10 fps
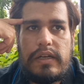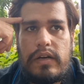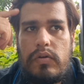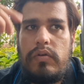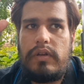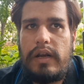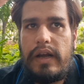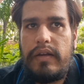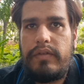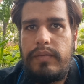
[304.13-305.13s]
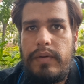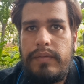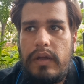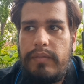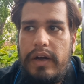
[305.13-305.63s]
that no, the lighting will be
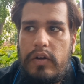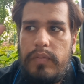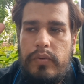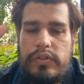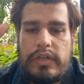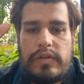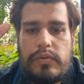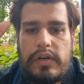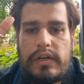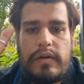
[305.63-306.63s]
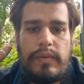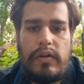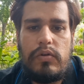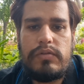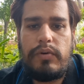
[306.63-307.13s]
my top portion is protected, my
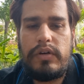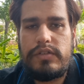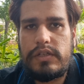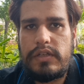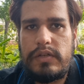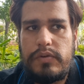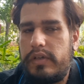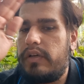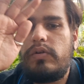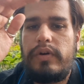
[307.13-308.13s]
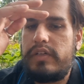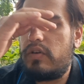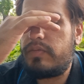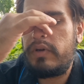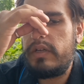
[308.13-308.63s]
whole body structure is protected. No, it's
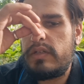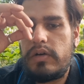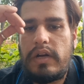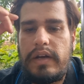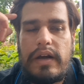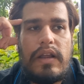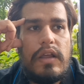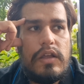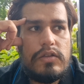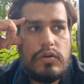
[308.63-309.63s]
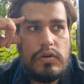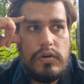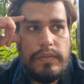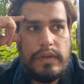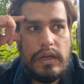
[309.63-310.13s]
not like that.
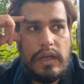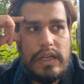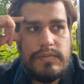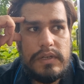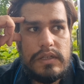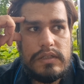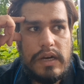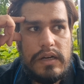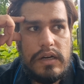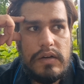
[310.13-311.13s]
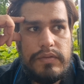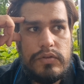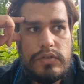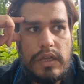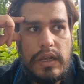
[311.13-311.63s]
So as per the standard, if
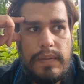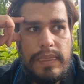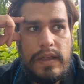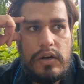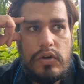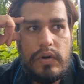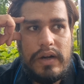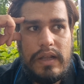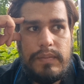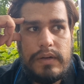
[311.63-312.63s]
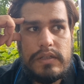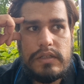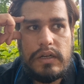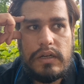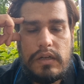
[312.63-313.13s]
you say
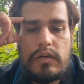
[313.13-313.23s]
20%